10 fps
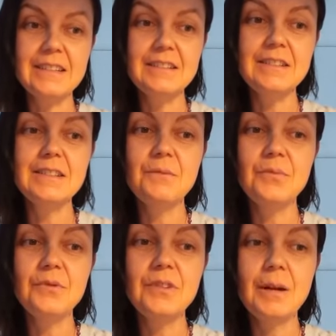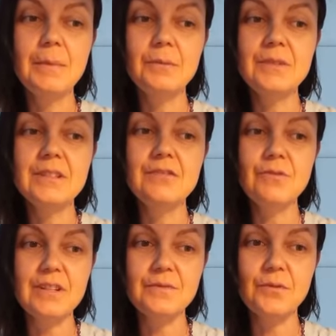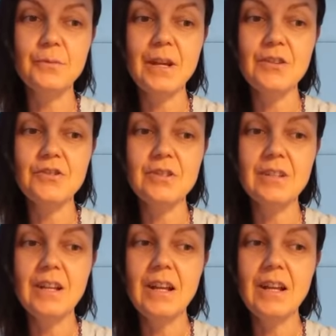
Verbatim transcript: This is the beauty about this transformation.